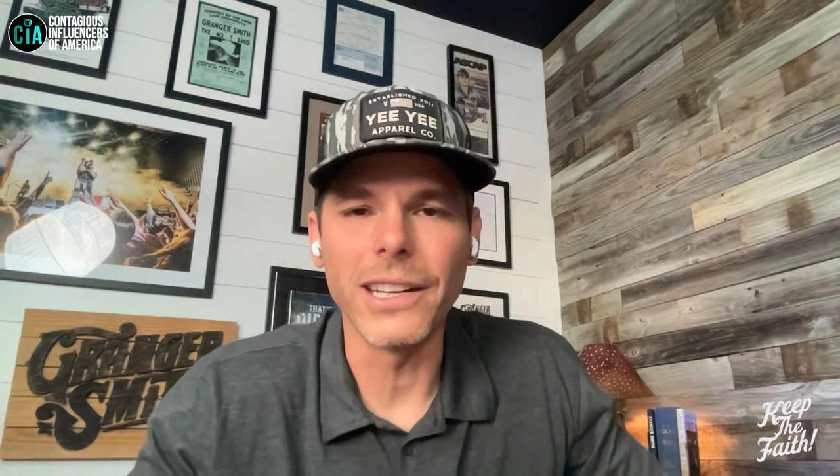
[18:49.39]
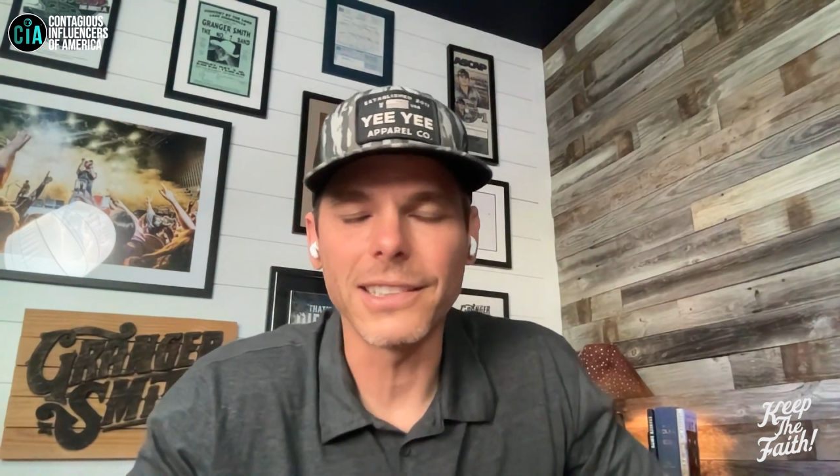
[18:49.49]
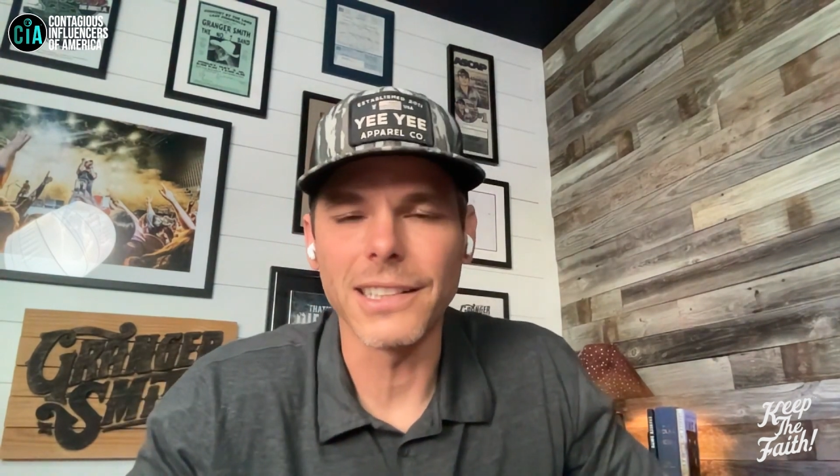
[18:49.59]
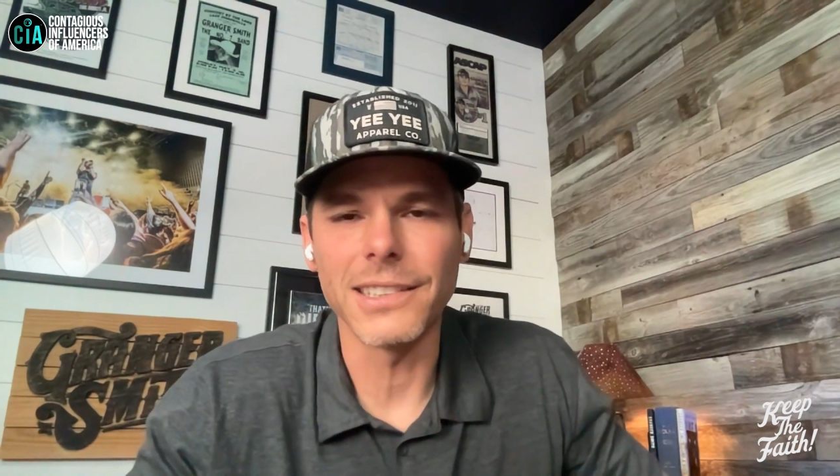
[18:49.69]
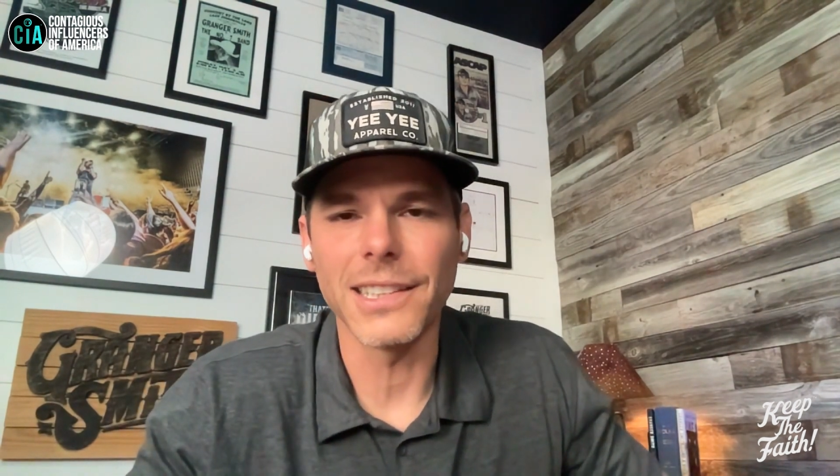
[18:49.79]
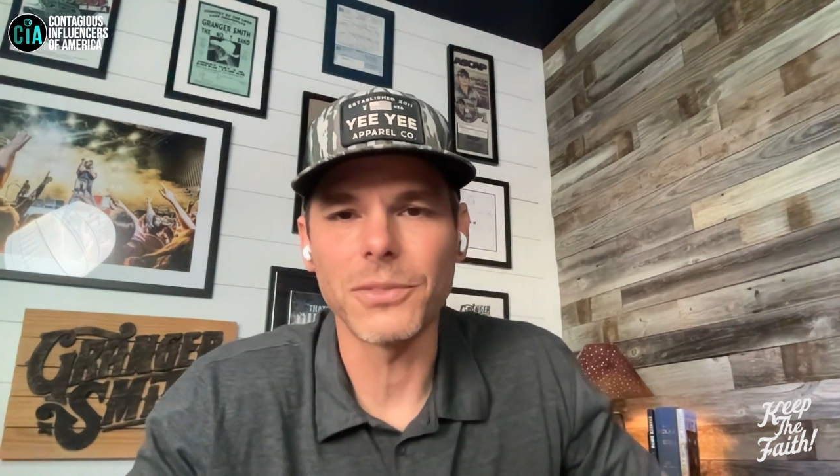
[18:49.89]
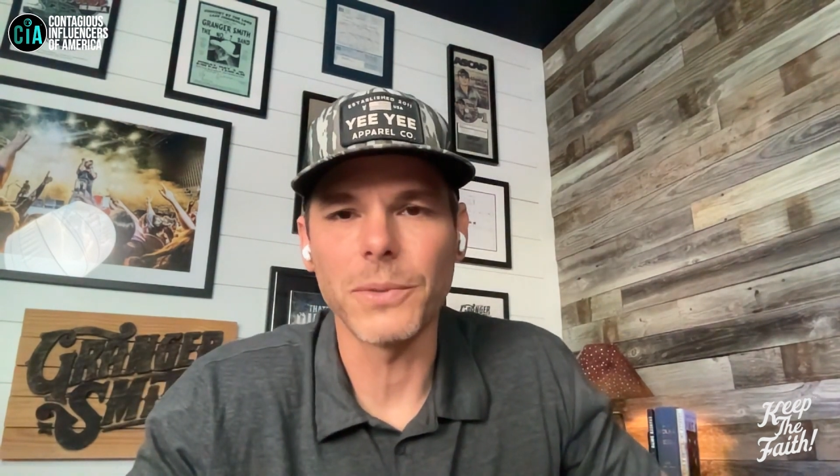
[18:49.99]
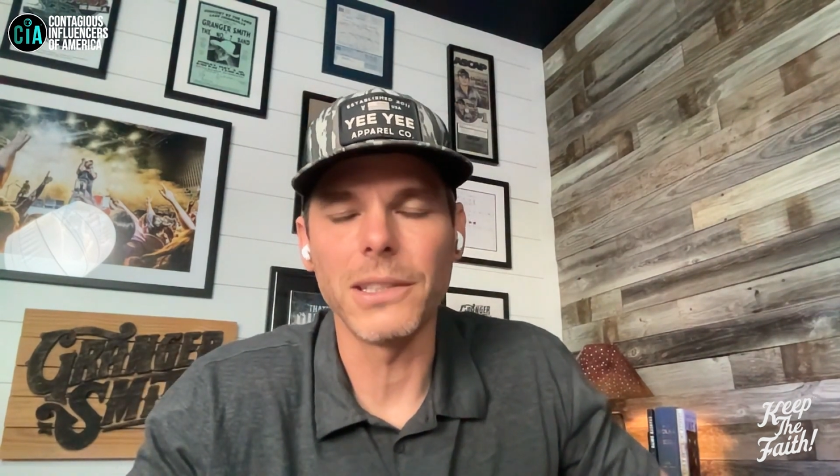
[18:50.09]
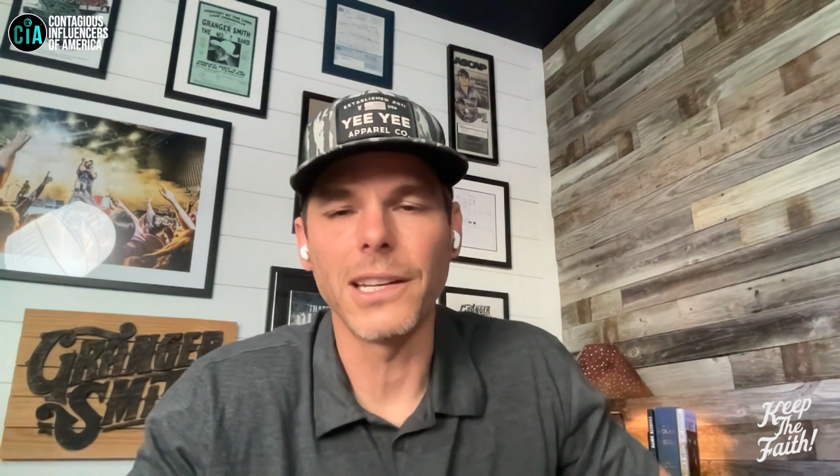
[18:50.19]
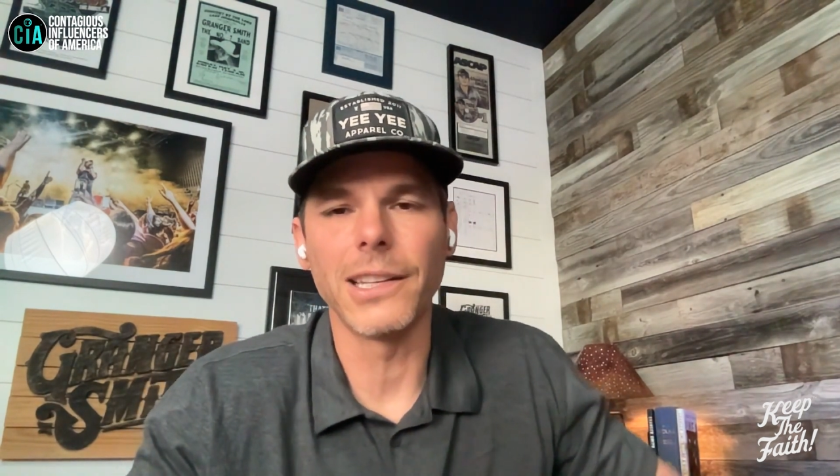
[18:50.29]
instance as
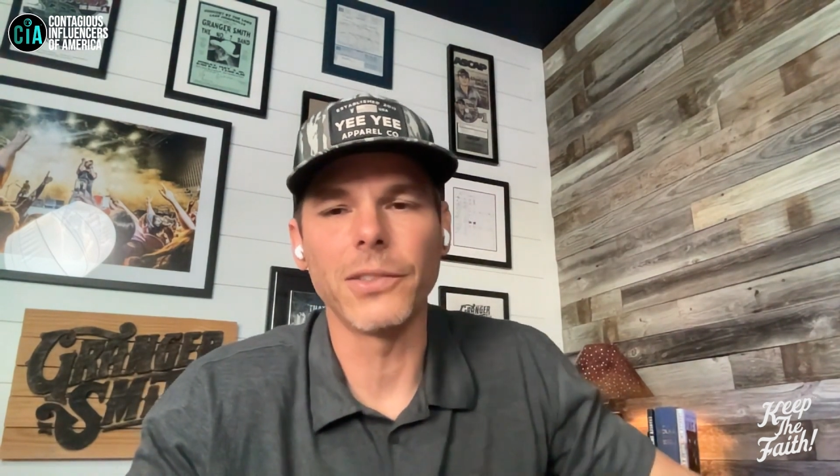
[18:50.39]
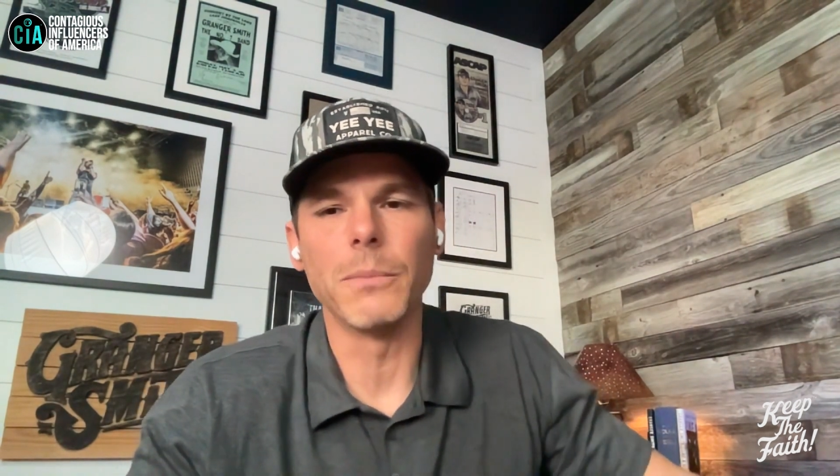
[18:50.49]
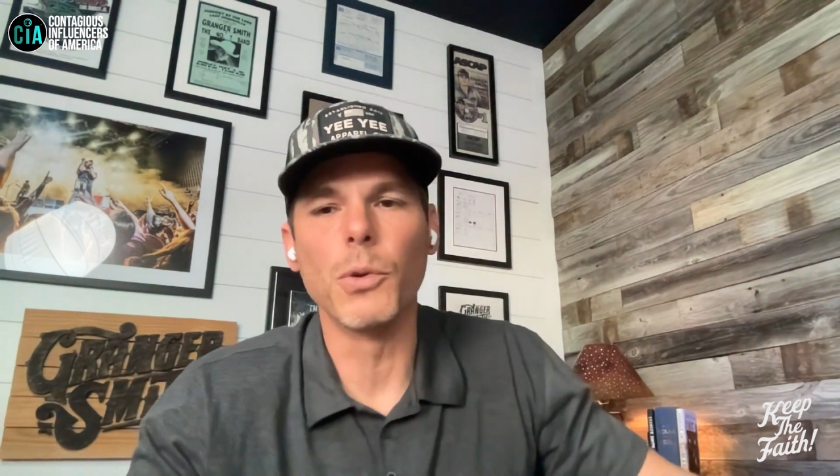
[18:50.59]
we